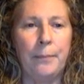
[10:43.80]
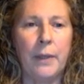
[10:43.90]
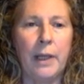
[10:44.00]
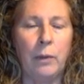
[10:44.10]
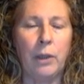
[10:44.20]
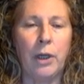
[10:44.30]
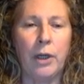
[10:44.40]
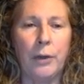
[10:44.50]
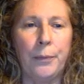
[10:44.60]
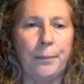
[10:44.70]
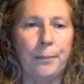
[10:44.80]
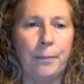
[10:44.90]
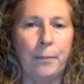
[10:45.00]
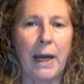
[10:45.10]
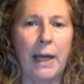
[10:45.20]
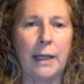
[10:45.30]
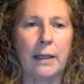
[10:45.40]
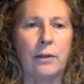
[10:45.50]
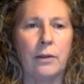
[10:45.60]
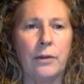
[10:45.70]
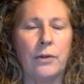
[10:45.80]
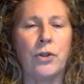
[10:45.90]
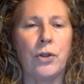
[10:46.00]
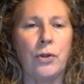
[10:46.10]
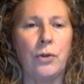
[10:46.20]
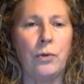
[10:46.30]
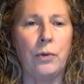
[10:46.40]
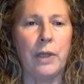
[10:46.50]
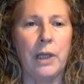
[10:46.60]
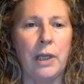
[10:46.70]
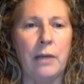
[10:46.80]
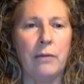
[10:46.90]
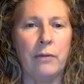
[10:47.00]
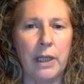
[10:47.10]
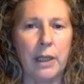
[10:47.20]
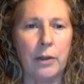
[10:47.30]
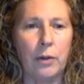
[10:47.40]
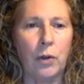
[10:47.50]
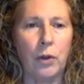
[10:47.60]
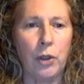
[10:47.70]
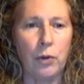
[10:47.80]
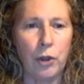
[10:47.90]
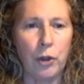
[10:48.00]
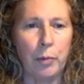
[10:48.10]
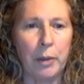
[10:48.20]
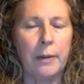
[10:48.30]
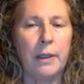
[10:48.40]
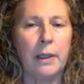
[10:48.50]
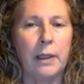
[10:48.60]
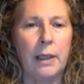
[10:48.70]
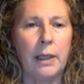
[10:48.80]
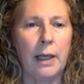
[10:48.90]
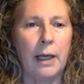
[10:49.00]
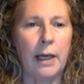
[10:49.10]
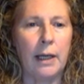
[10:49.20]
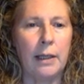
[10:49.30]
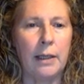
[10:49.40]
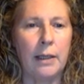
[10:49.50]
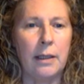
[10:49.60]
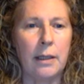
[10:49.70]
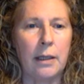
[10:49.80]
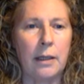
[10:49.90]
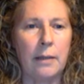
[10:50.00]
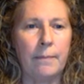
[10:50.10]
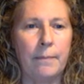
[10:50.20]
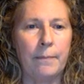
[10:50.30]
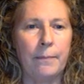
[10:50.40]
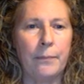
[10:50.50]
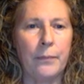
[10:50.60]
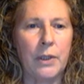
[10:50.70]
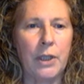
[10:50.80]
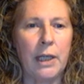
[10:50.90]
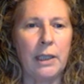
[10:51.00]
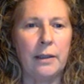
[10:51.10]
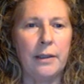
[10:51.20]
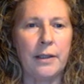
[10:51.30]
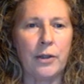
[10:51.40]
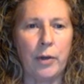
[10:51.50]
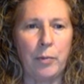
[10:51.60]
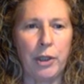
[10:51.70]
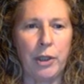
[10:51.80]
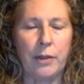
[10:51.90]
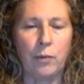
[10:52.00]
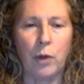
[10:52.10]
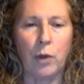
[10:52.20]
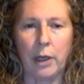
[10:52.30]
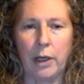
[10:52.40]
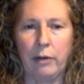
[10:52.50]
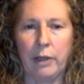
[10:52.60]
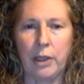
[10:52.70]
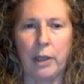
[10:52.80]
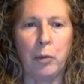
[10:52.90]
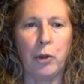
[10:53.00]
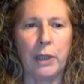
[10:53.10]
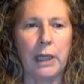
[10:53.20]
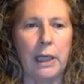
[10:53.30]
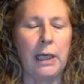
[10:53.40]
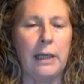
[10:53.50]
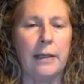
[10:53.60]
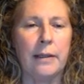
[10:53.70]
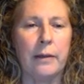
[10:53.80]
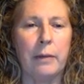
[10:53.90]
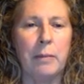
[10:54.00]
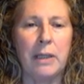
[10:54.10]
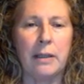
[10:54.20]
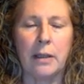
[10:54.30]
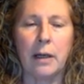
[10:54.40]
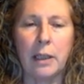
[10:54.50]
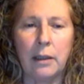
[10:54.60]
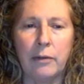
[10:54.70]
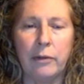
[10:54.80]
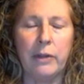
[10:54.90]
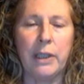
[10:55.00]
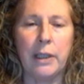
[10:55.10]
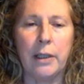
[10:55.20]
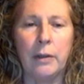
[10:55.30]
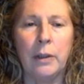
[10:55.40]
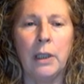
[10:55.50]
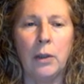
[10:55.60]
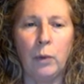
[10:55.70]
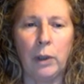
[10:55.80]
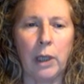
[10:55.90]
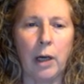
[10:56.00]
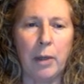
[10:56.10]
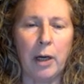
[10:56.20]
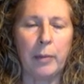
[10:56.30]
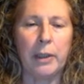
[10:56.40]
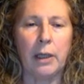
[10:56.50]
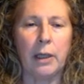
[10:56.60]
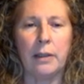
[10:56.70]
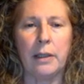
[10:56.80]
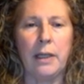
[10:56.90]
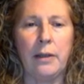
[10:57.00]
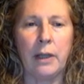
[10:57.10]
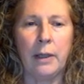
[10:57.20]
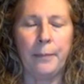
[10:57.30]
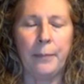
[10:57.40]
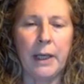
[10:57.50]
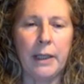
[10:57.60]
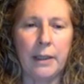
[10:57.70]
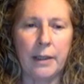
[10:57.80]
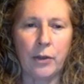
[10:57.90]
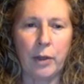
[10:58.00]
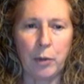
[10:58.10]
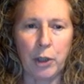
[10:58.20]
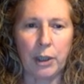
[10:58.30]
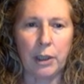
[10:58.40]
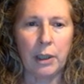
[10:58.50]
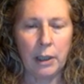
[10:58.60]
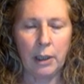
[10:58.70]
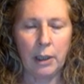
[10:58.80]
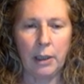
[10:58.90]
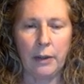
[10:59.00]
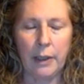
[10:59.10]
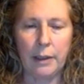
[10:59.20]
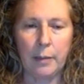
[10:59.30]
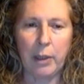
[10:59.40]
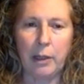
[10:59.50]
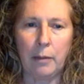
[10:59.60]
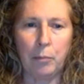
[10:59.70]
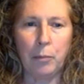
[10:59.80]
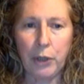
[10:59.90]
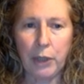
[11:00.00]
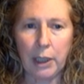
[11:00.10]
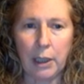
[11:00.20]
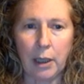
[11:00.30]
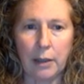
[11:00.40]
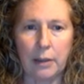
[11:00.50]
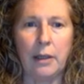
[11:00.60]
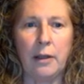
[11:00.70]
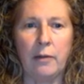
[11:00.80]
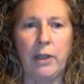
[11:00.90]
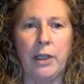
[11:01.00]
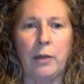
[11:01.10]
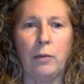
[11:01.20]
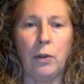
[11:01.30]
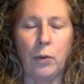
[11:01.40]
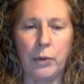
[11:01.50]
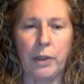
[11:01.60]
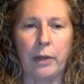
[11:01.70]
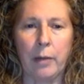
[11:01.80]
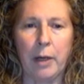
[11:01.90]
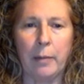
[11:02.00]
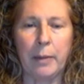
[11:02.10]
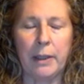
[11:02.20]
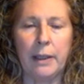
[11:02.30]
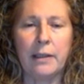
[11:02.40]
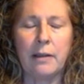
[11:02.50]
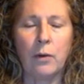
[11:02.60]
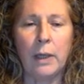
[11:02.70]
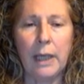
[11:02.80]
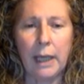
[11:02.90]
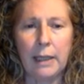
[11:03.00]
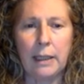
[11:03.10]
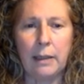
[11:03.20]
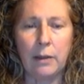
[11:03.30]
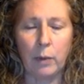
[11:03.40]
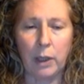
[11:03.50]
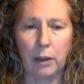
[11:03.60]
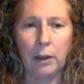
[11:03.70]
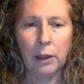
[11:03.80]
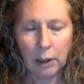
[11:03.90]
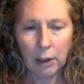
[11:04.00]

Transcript: it will go back to the video on YouTube. And title and description is what I've actually put in here. So it means the title of the video will come up, and underneath any description that's been put in underneath the video will also come up. And that's quite handy as well,